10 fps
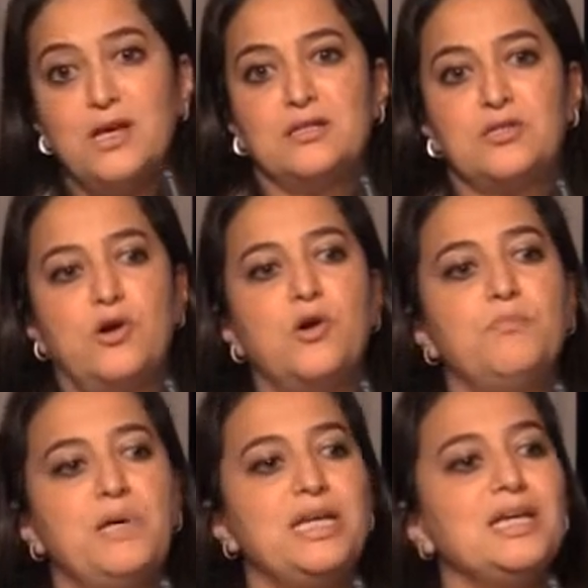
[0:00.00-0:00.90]
So
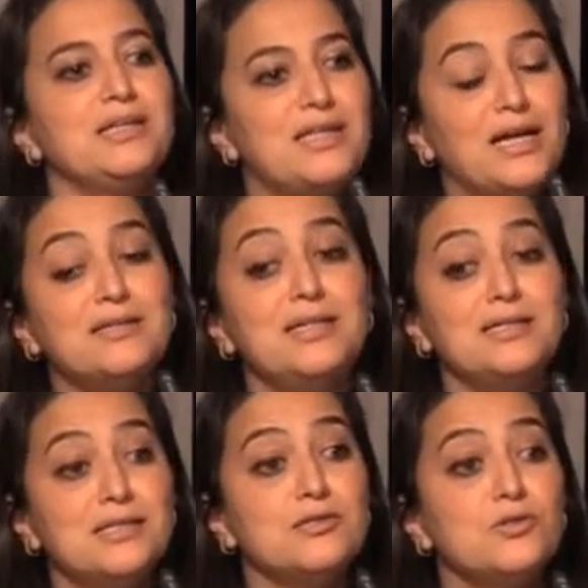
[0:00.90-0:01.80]
meaning that
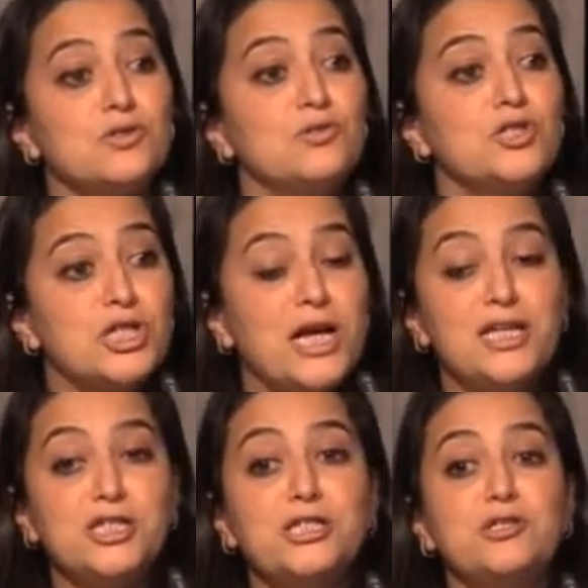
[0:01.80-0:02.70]
it is also a
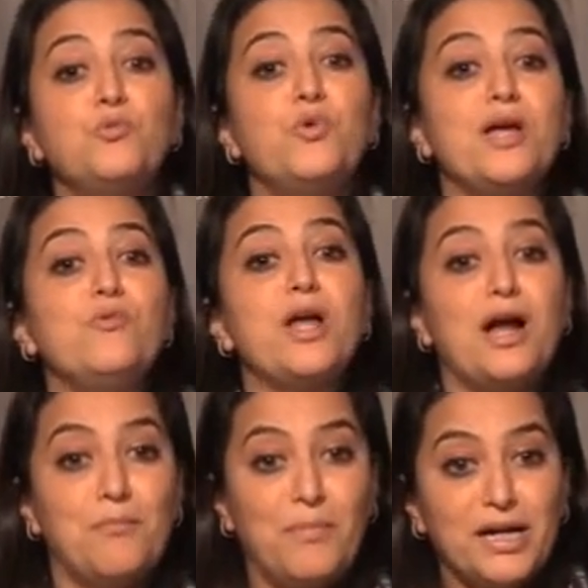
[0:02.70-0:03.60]
challenge in the way we
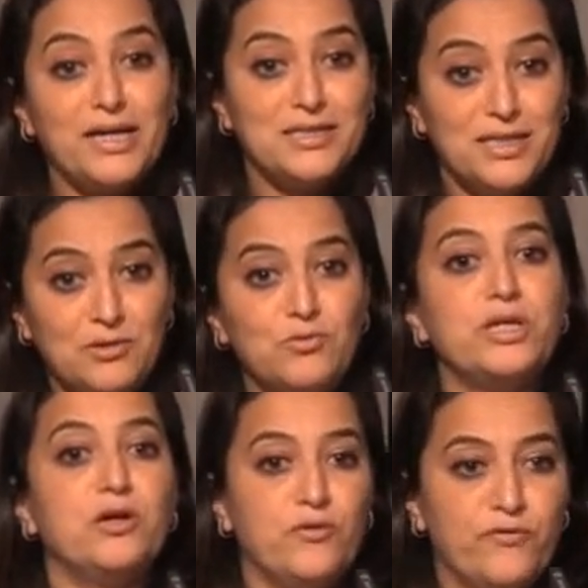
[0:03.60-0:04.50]
are marketing.
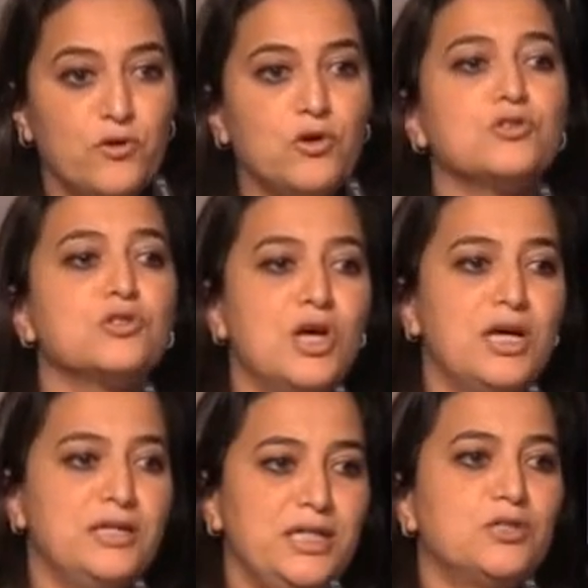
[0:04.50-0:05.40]
We, of course,
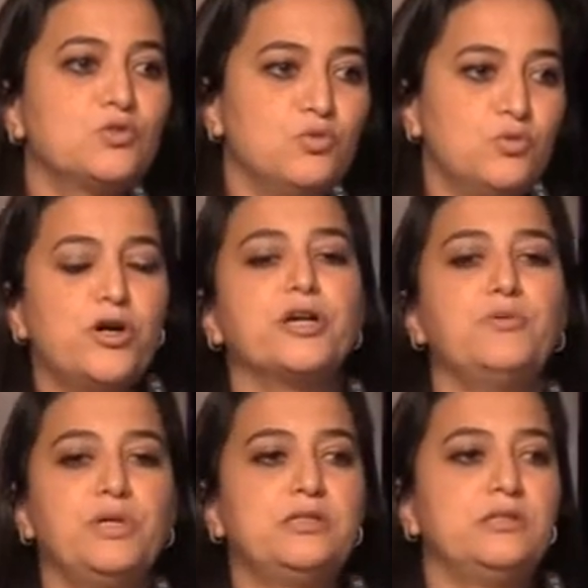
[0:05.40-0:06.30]
need to work
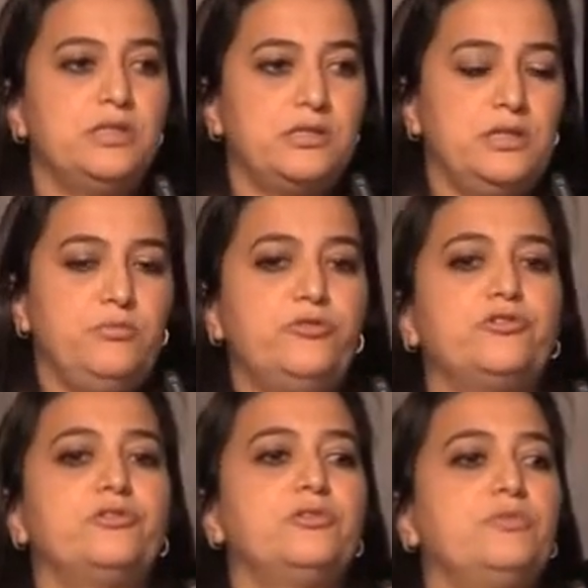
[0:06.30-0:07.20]
with the
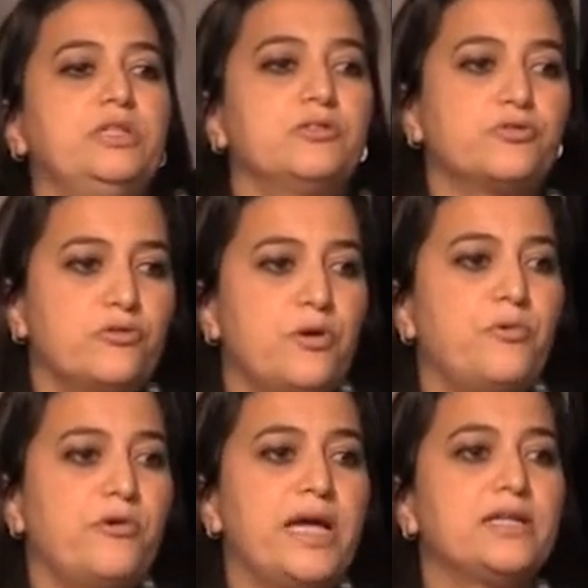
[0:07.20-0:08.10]
distribution, with the tour
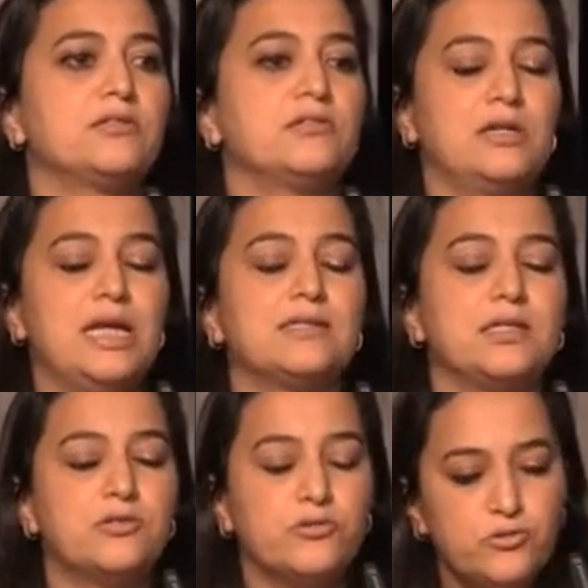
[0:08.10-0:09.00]
operators, the
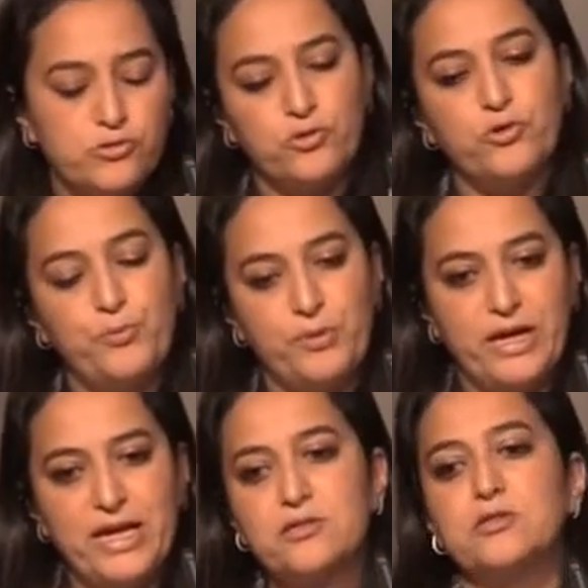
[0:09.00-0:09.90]
classic tour
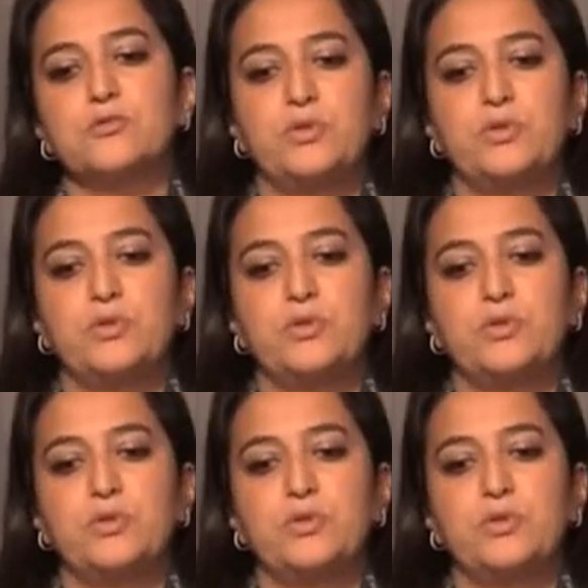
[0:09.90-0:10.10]
operators.